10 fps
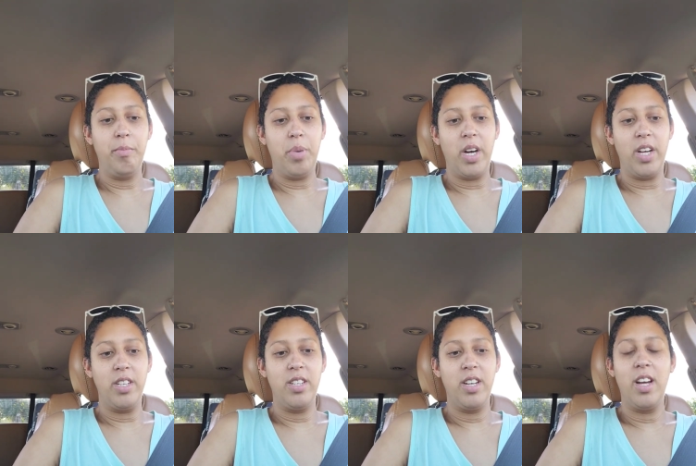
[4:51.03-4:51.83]

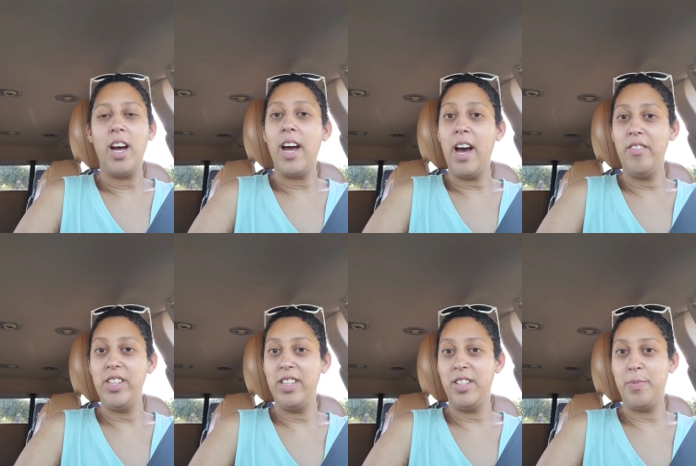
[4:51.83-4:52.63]
but I have
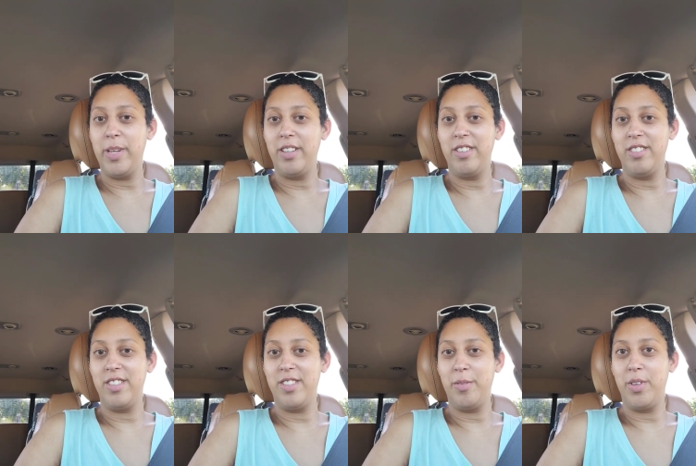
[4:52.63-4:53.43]
at least been
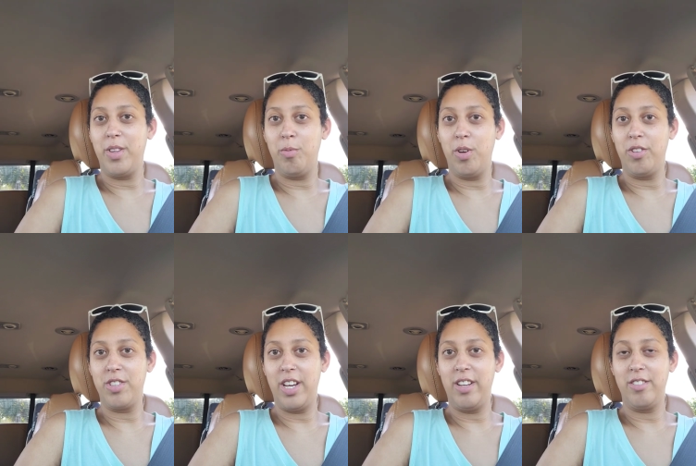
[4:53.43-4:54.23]
consistent with the roller
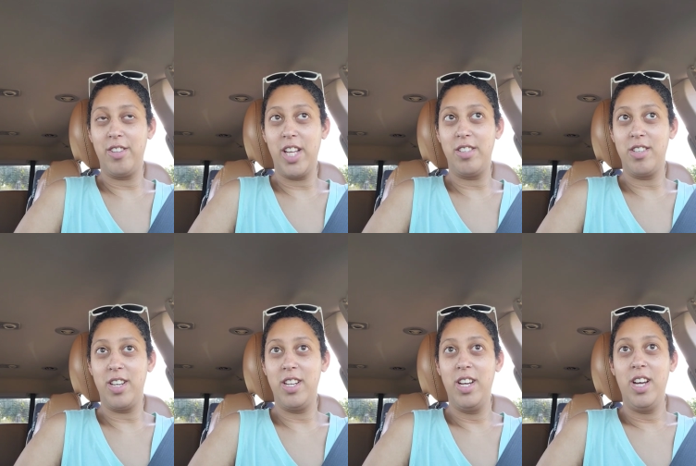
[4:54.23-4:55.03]
skating, so that's
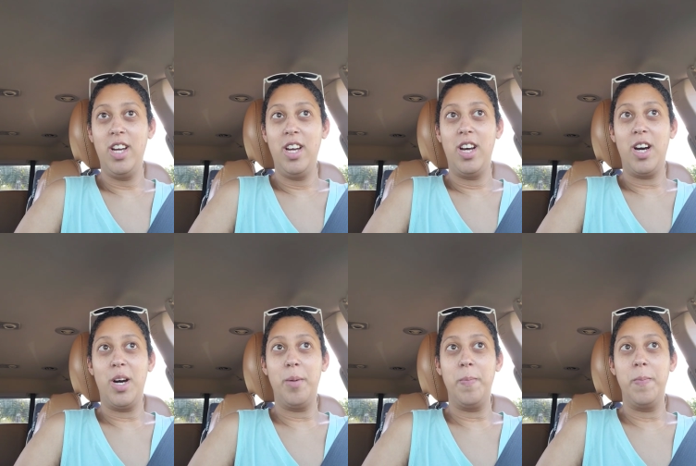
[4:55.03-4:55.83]
good.
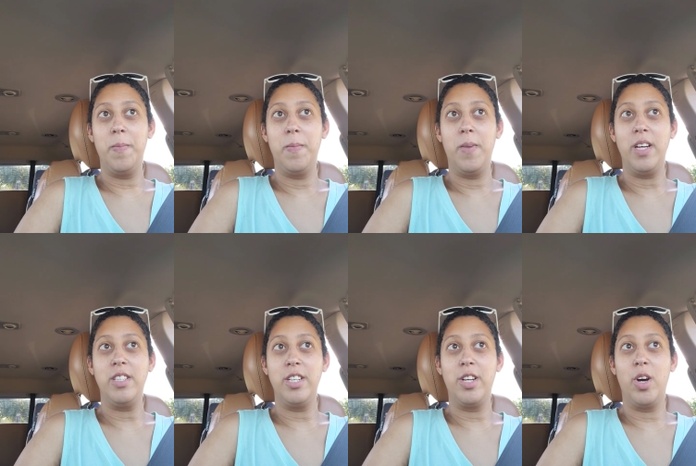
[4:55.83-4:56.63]
Um, I
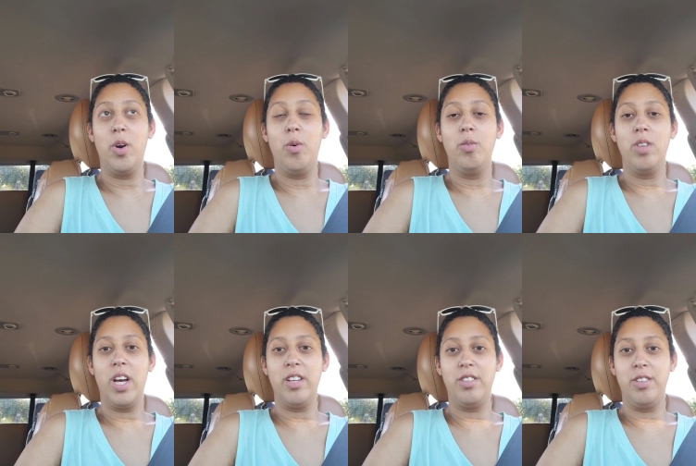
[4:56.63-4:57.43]
did go
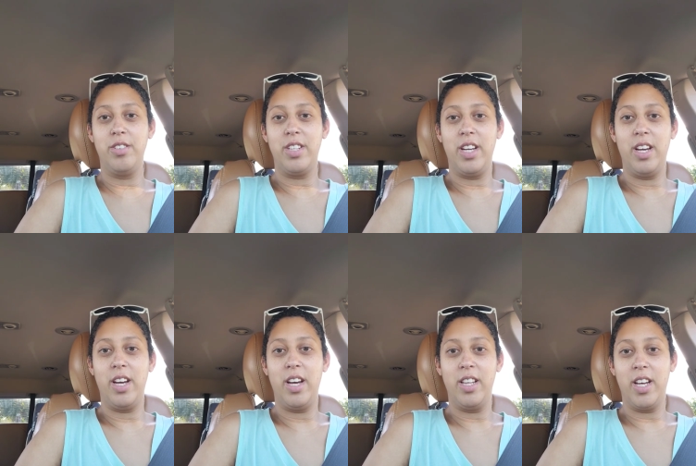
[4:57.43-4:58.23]
last
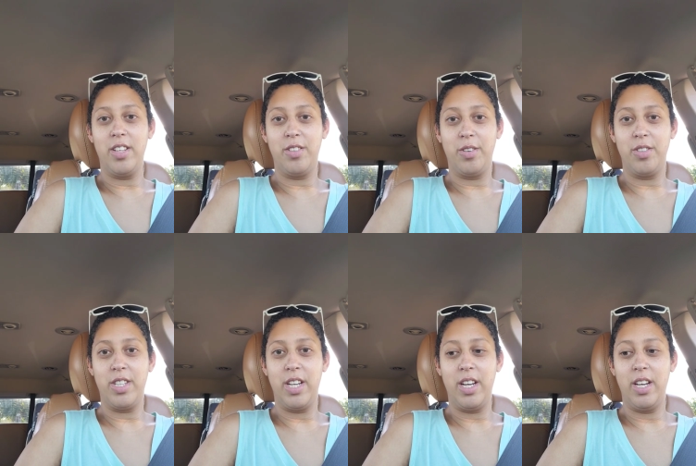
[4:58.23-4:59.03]
Tuesday and last
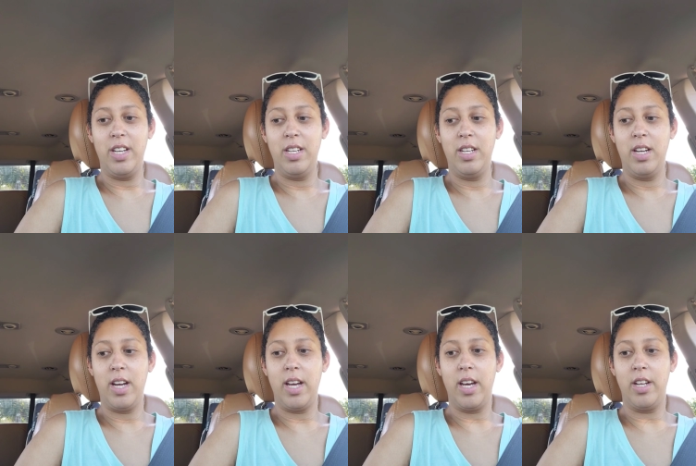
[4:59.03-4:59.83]
Thursday,
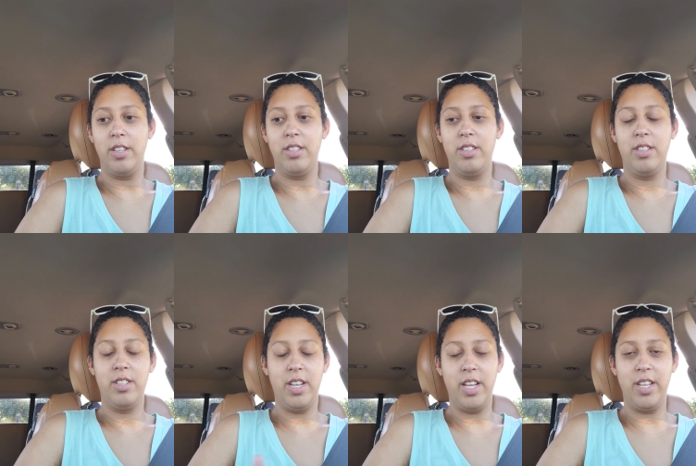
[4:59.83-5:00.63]
and
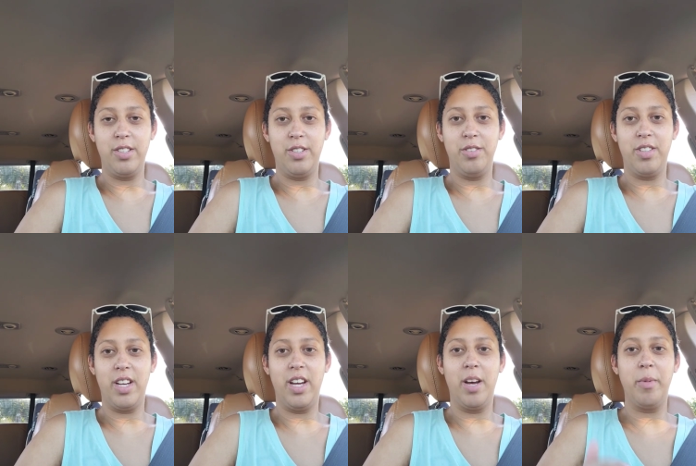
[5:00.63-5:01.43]
today is
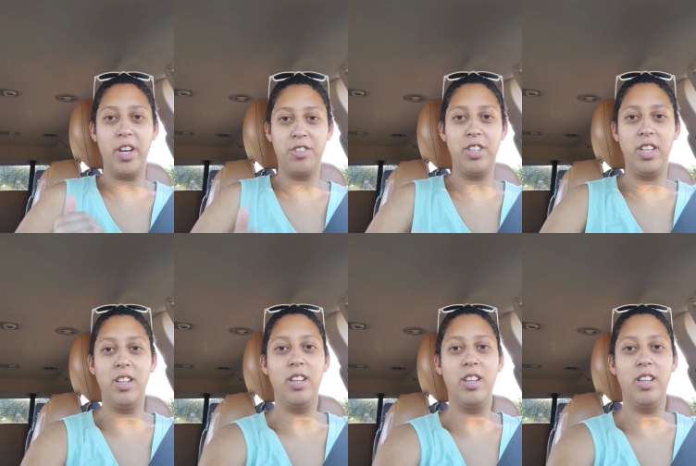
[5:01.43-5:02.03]
Tuesday. I'm actually